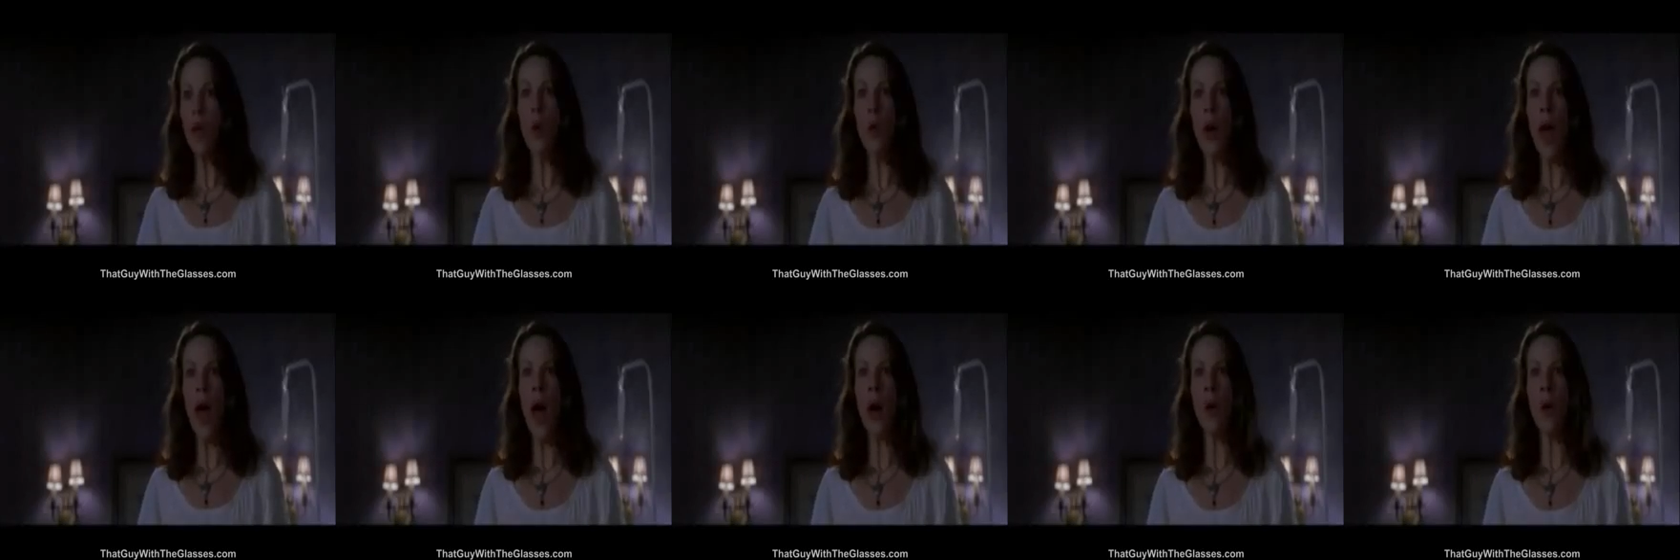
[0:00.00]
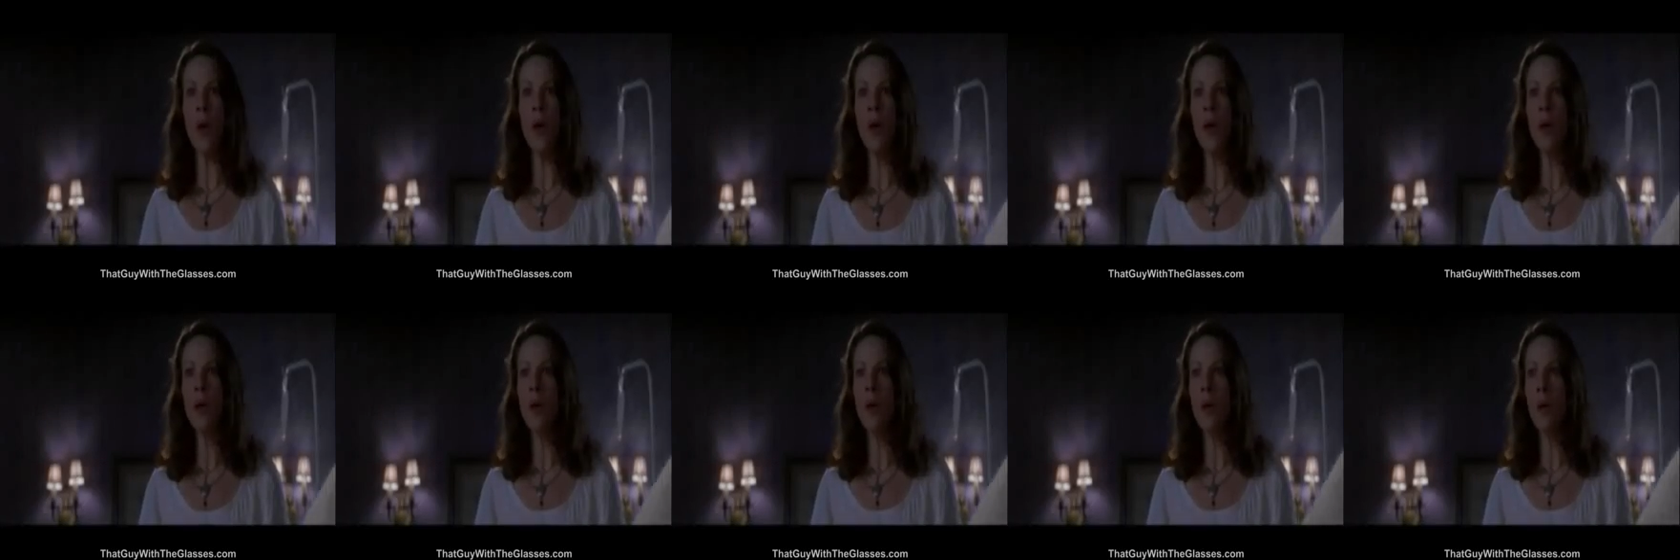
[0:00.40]
of a lima
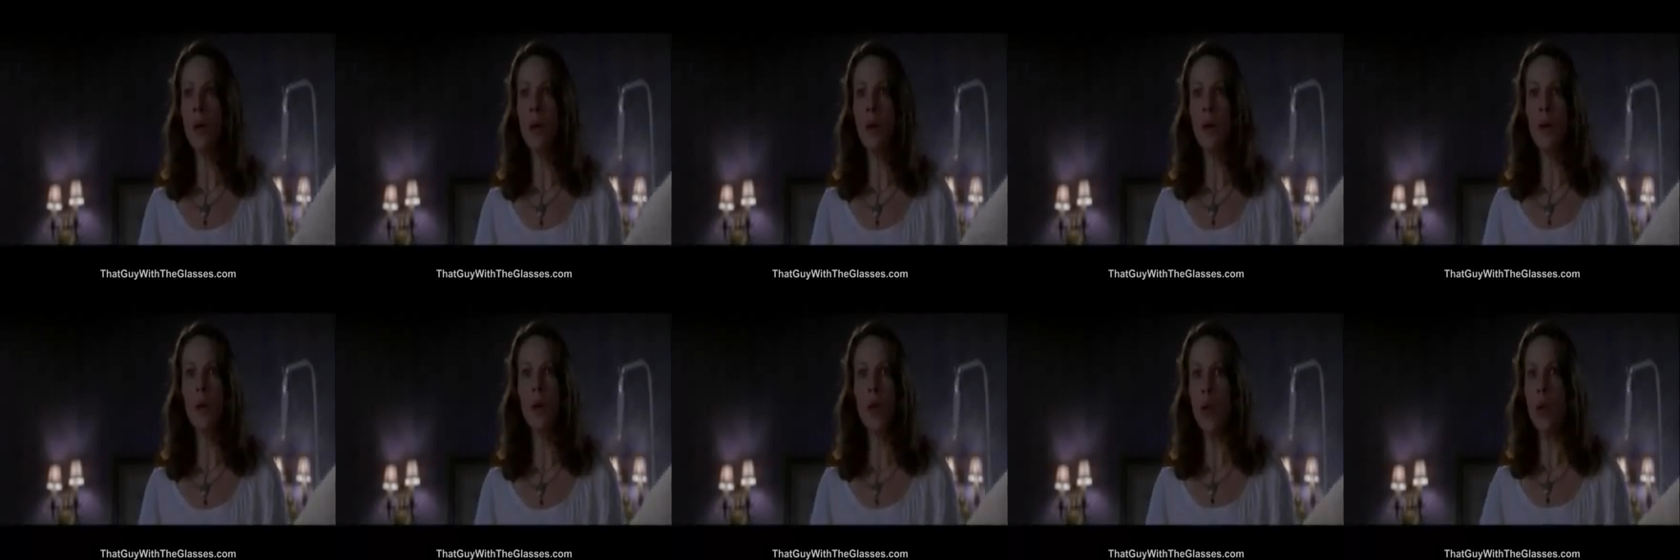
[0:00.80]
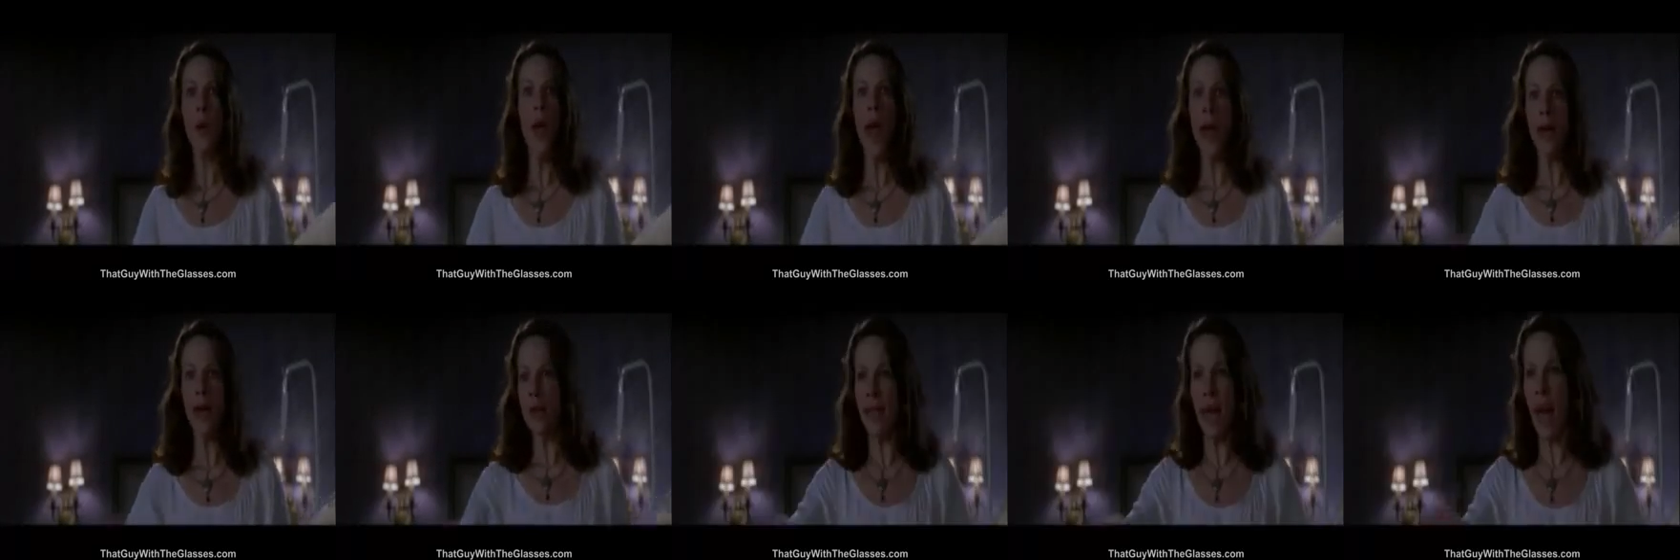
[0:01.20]
bean with
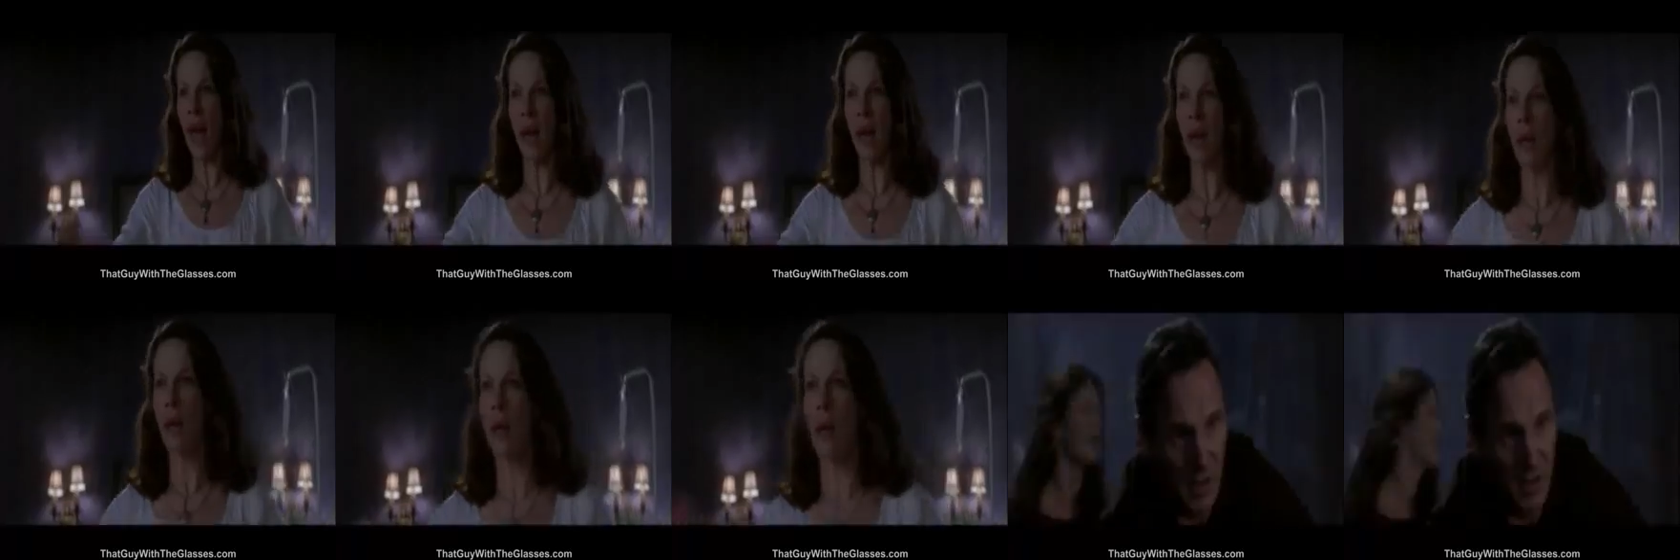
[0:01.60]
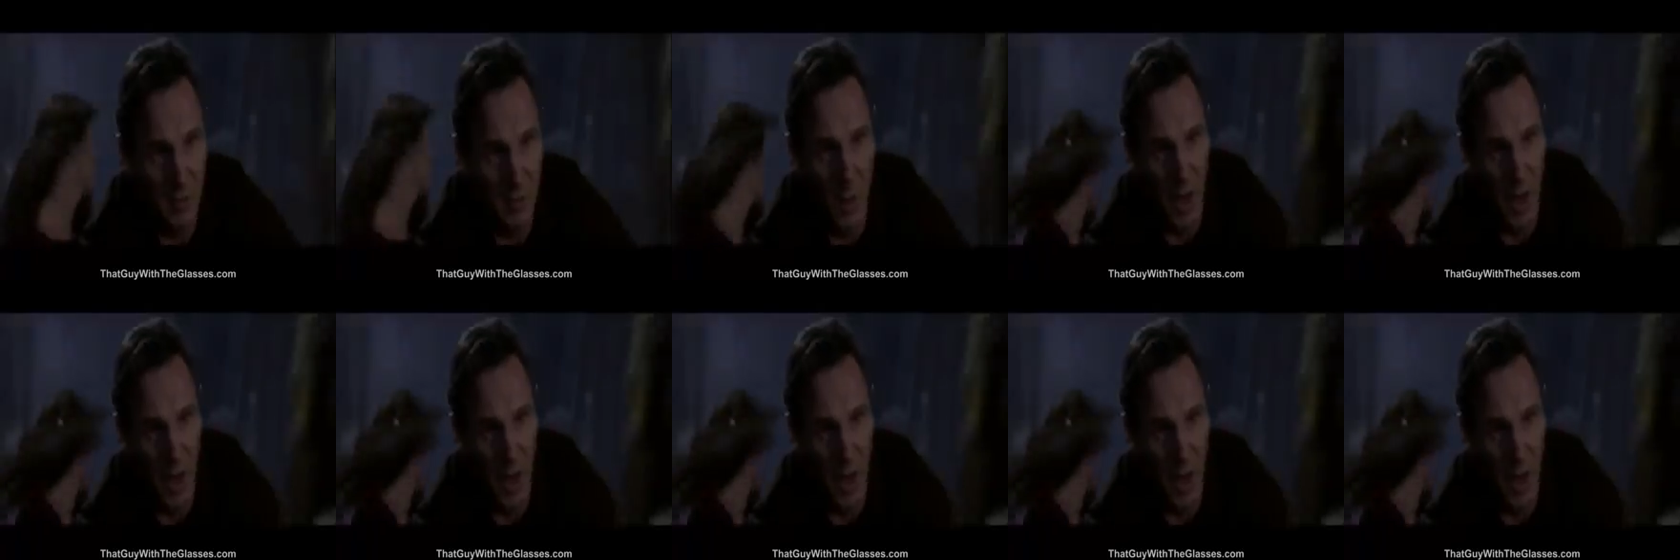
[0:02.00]
cancer! What suddenly